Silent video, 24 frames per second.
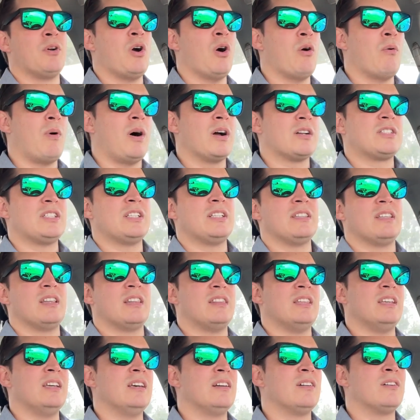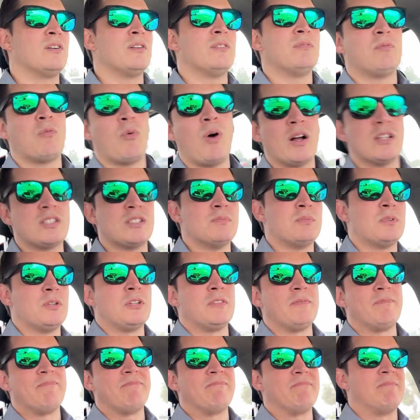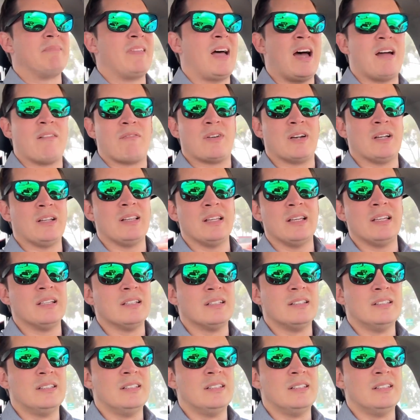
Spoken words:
go watch it in the theater watchable? Not really.